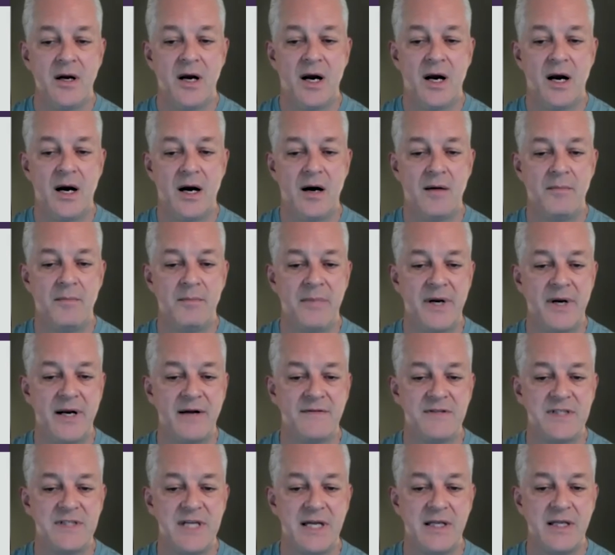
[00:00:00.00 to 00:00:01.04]
but
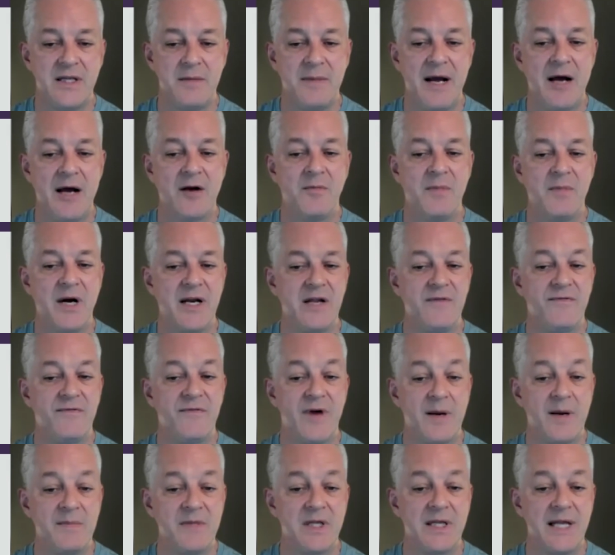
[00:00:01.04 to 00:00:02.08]
I've said the amount of money
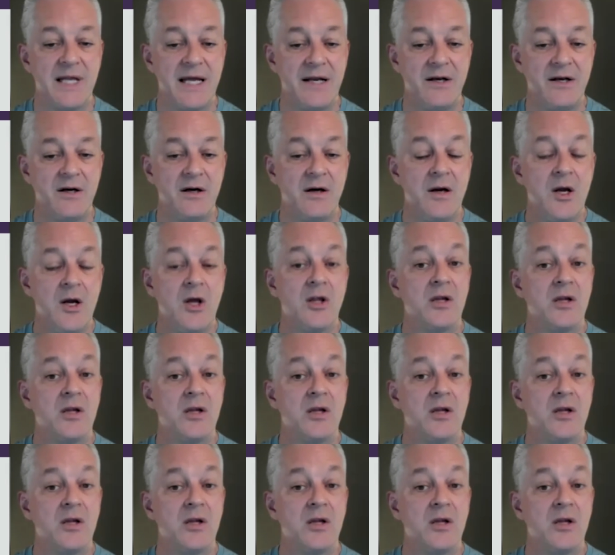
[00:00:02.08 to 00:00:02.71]
from the lender,